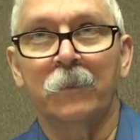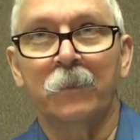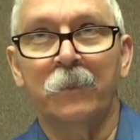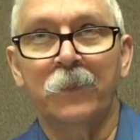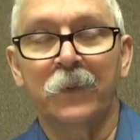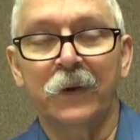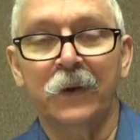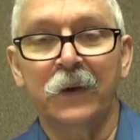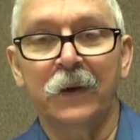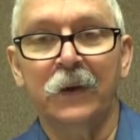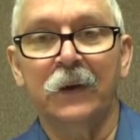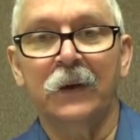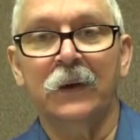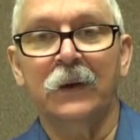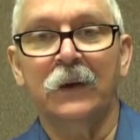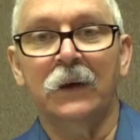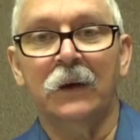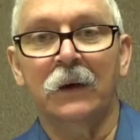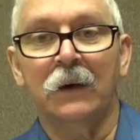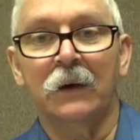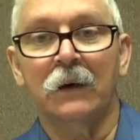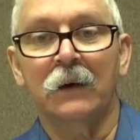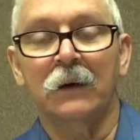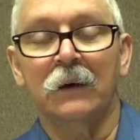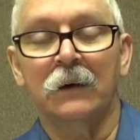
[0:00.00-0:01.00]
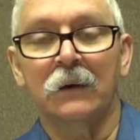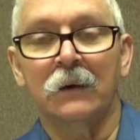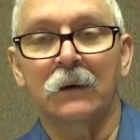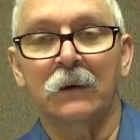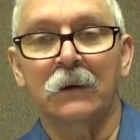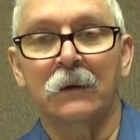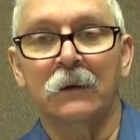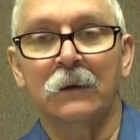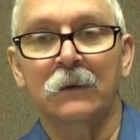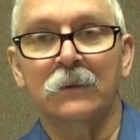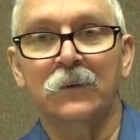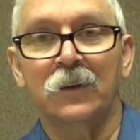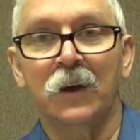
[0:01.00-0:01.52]
be uh,
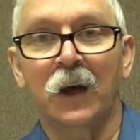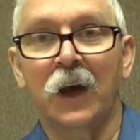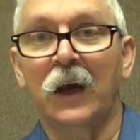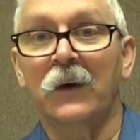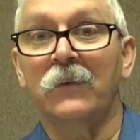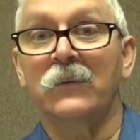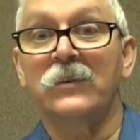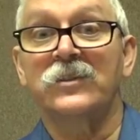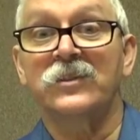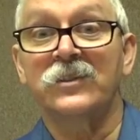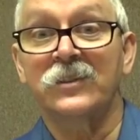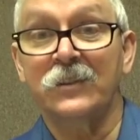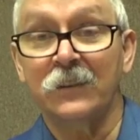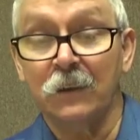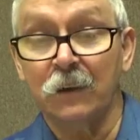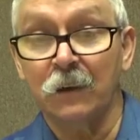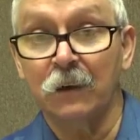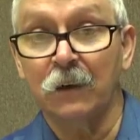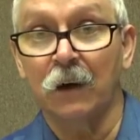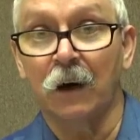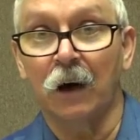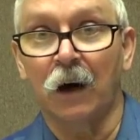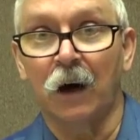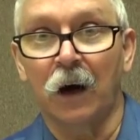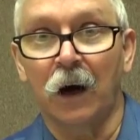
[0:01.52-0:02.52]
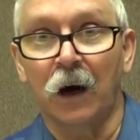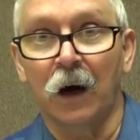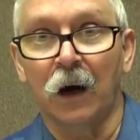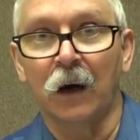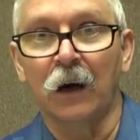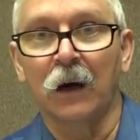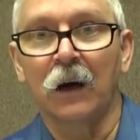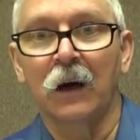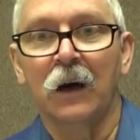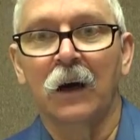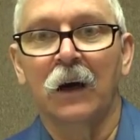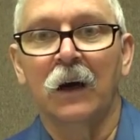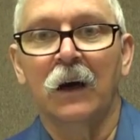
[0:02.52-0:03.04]
to have a synagogue,
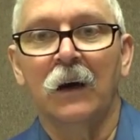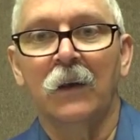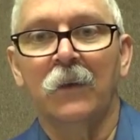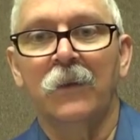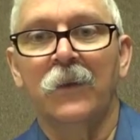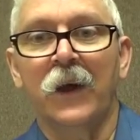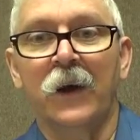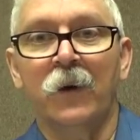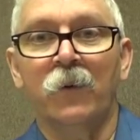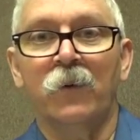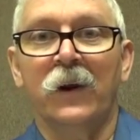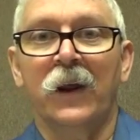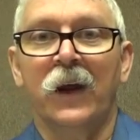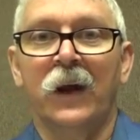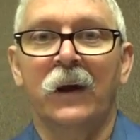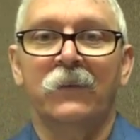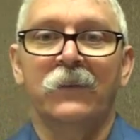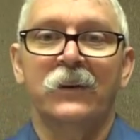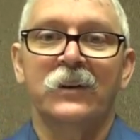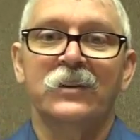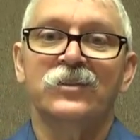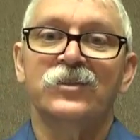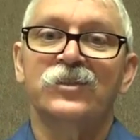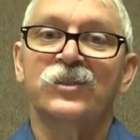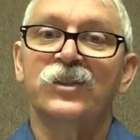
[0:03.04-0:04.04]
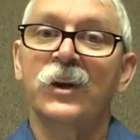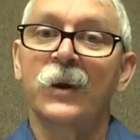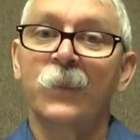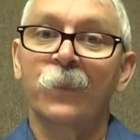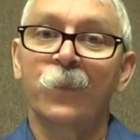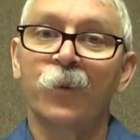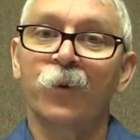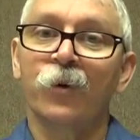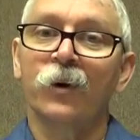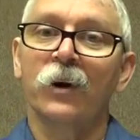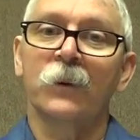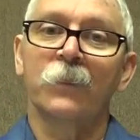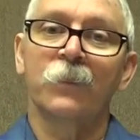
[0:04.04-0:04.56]
they would have these
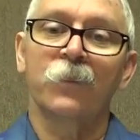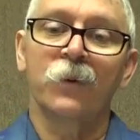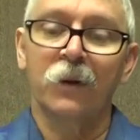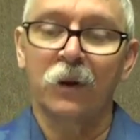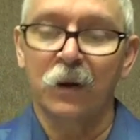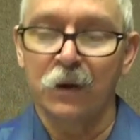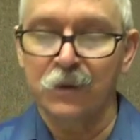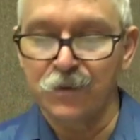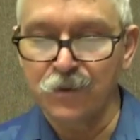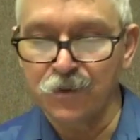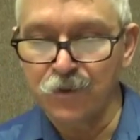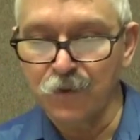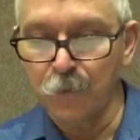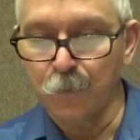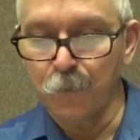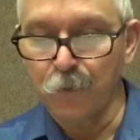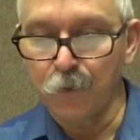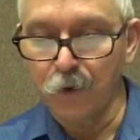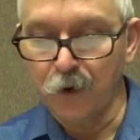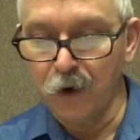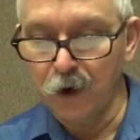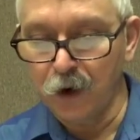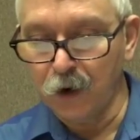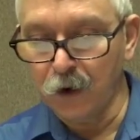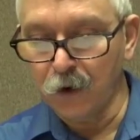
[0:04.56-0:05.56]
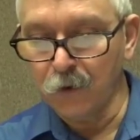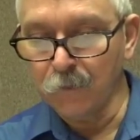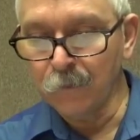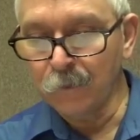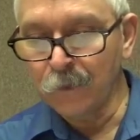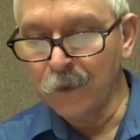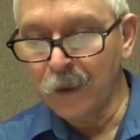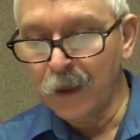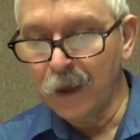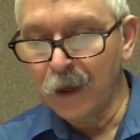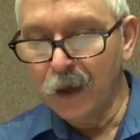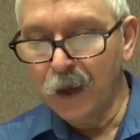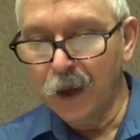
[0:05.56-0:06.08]
temporary places of prayer.
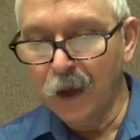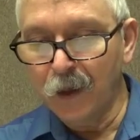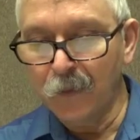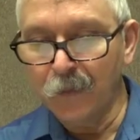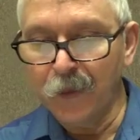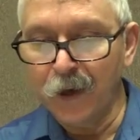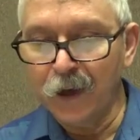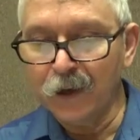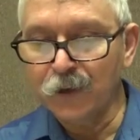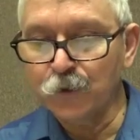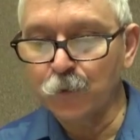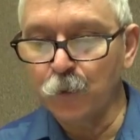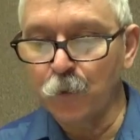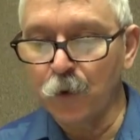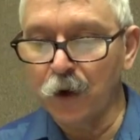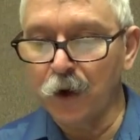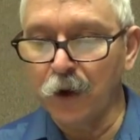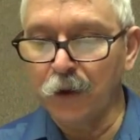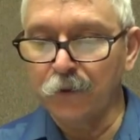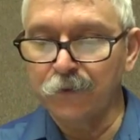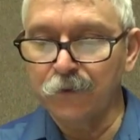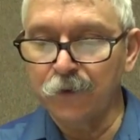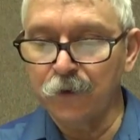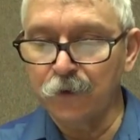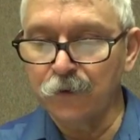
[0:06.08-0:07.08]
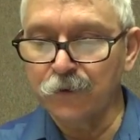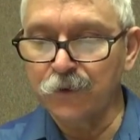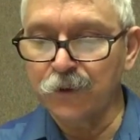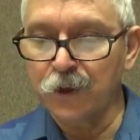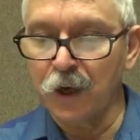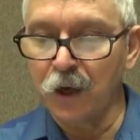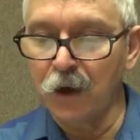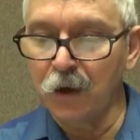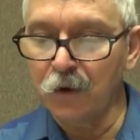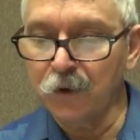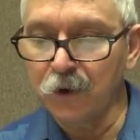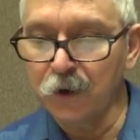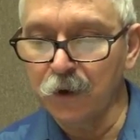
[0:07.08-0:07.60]
And that's what they're
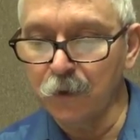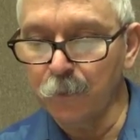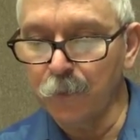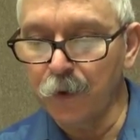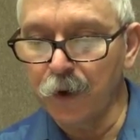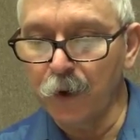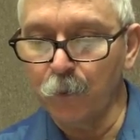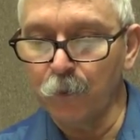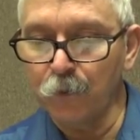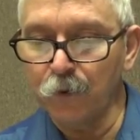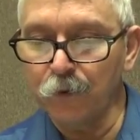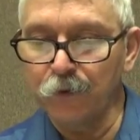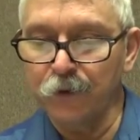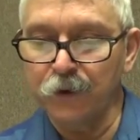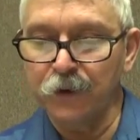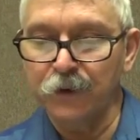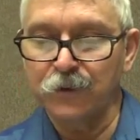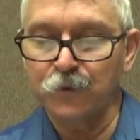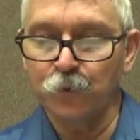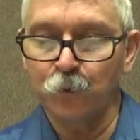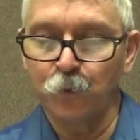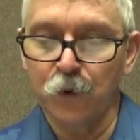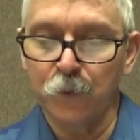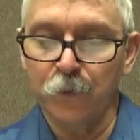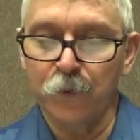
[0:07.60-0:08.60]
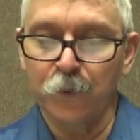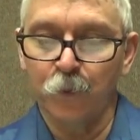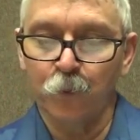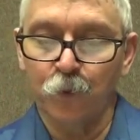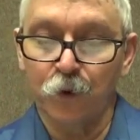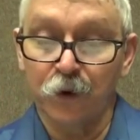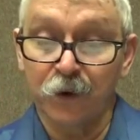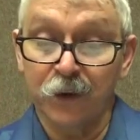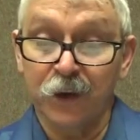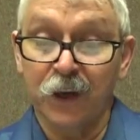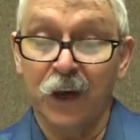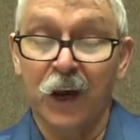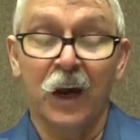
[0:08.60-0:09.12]
talking about where these women
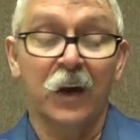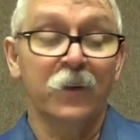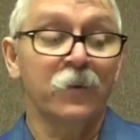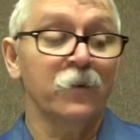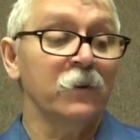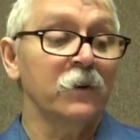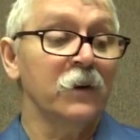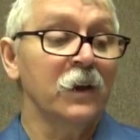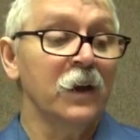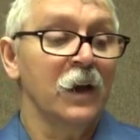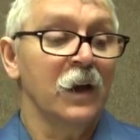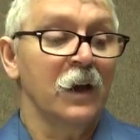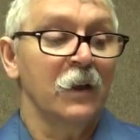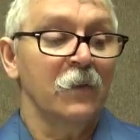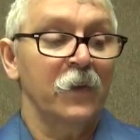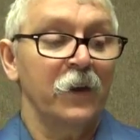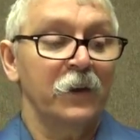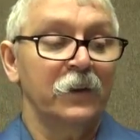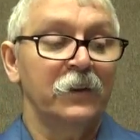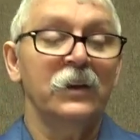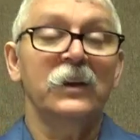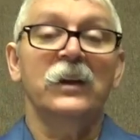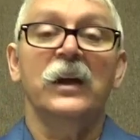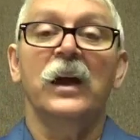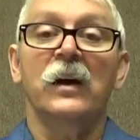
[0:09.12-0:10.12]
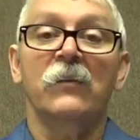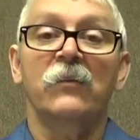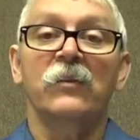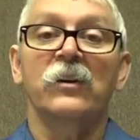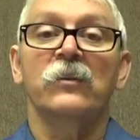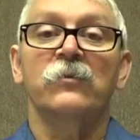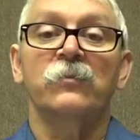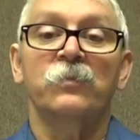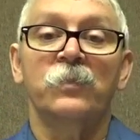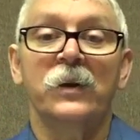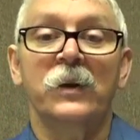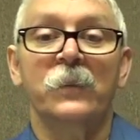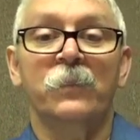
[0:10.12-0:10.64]
were gathered. They didn't have
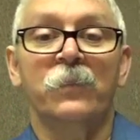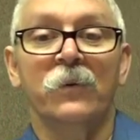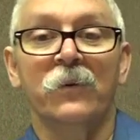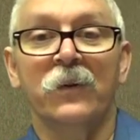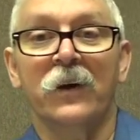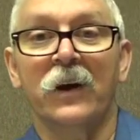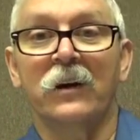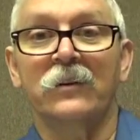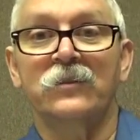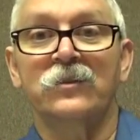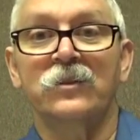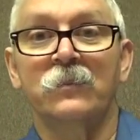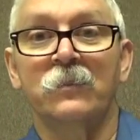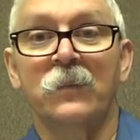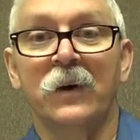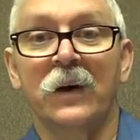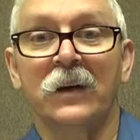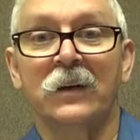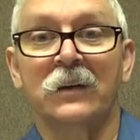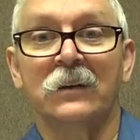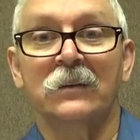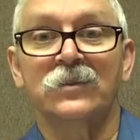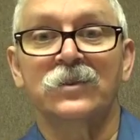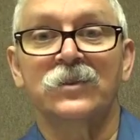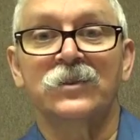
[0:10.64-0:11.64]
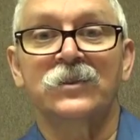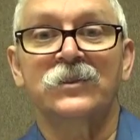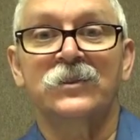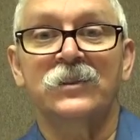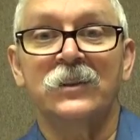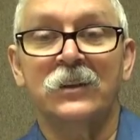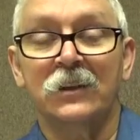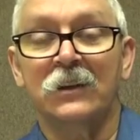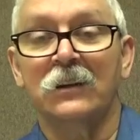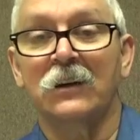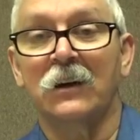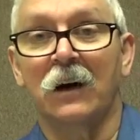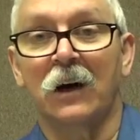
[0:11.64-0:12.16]
enough people there to make a
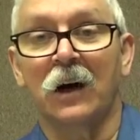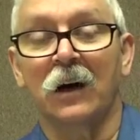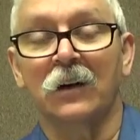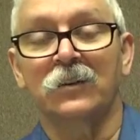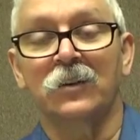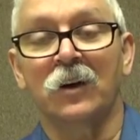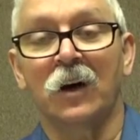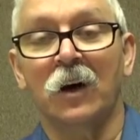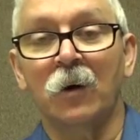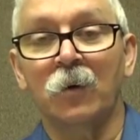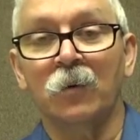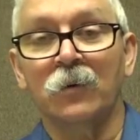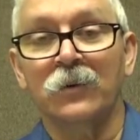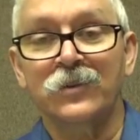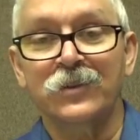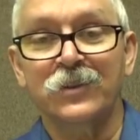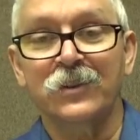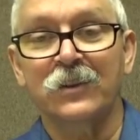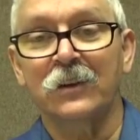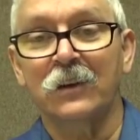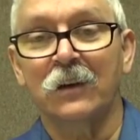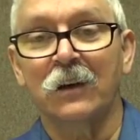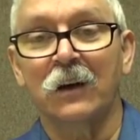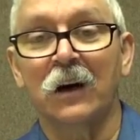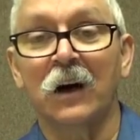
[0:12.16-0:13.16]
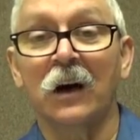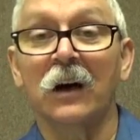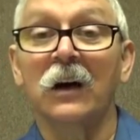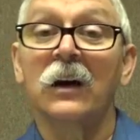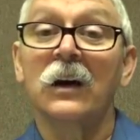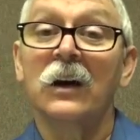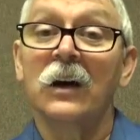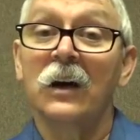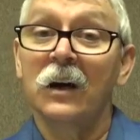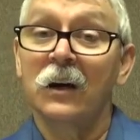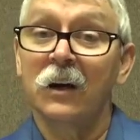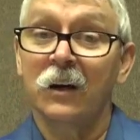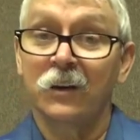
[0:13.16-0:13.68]
synagogue, to hold a synagogue,
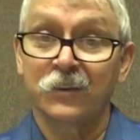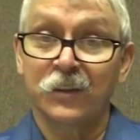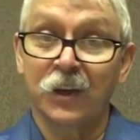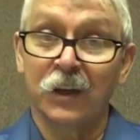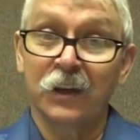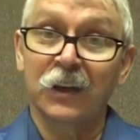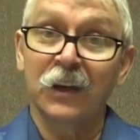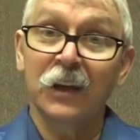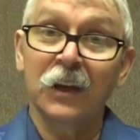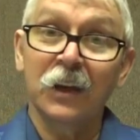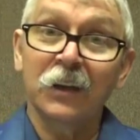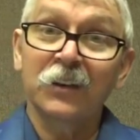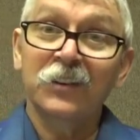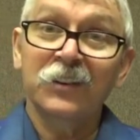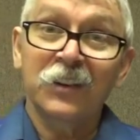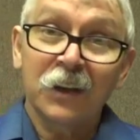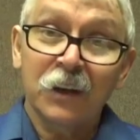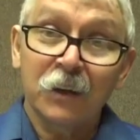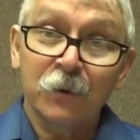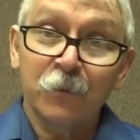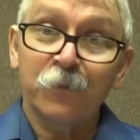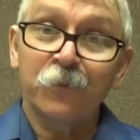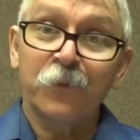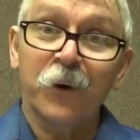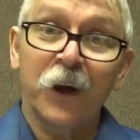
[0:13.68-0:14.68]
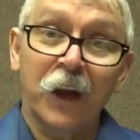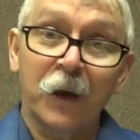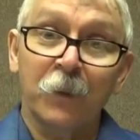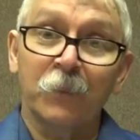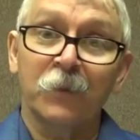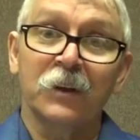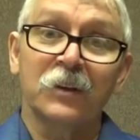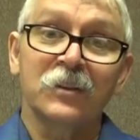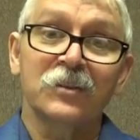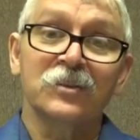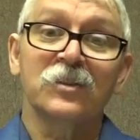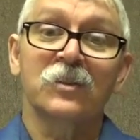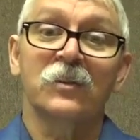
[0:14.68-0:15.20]
because they needed 10
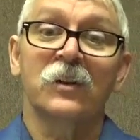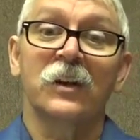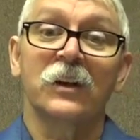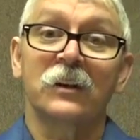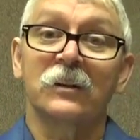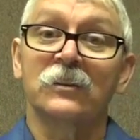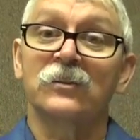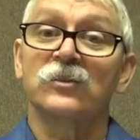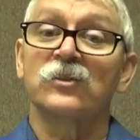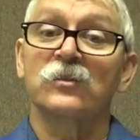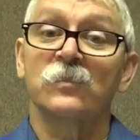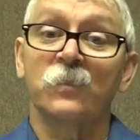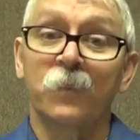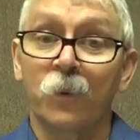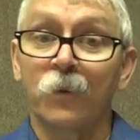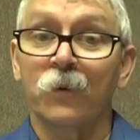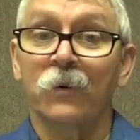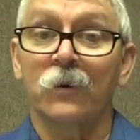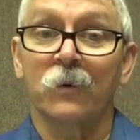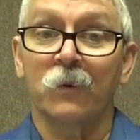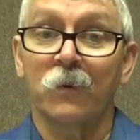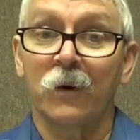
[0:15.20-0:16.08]
families so they could support a